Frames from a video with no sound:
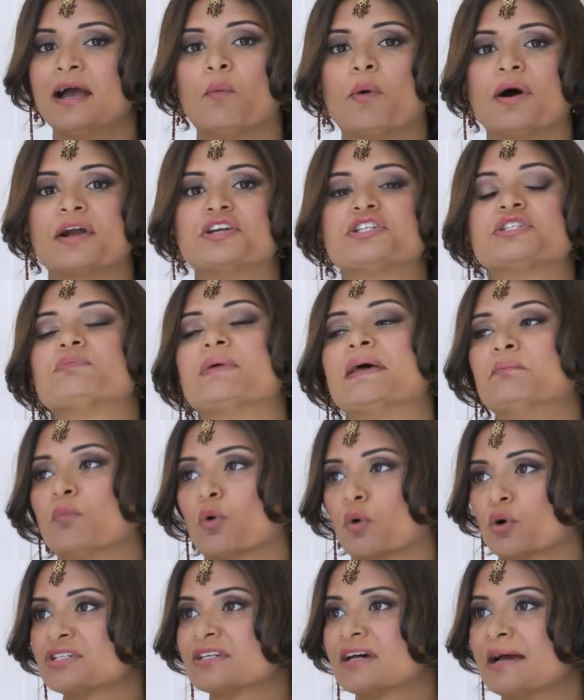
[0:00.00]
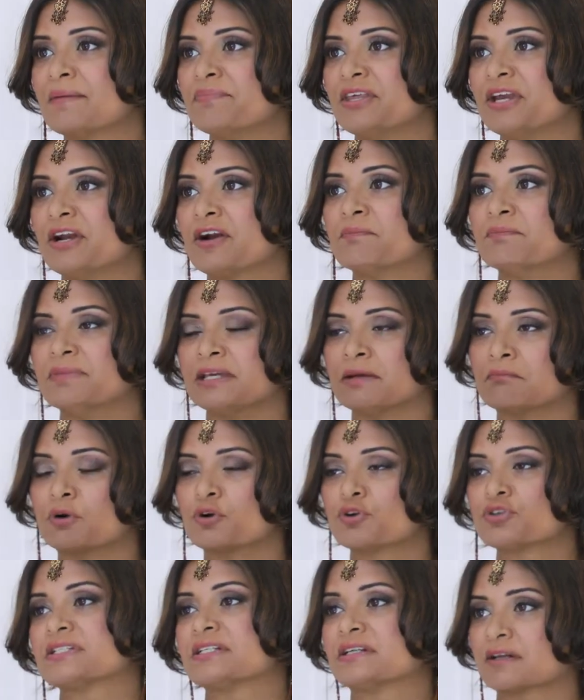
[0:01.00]
I wanted to spend more time there and be
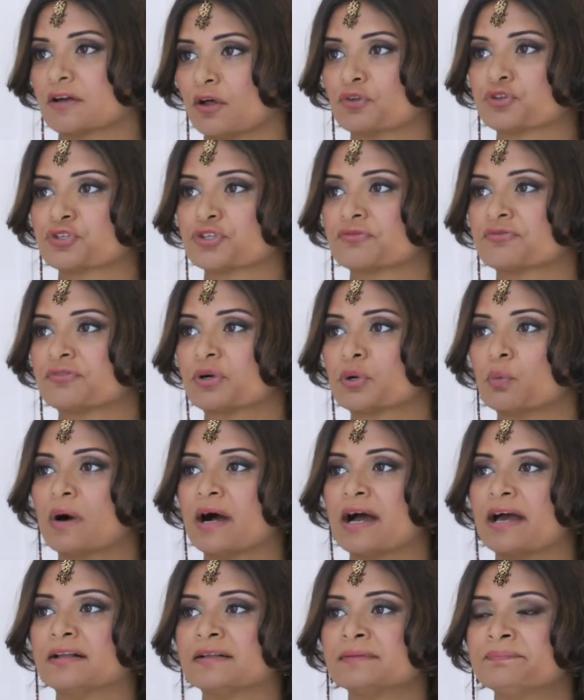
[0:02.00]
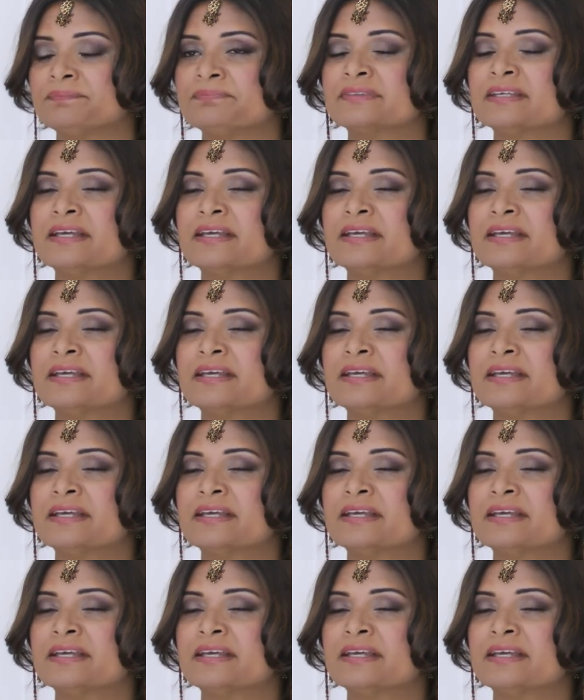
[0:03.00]
immersed in a culture for a while.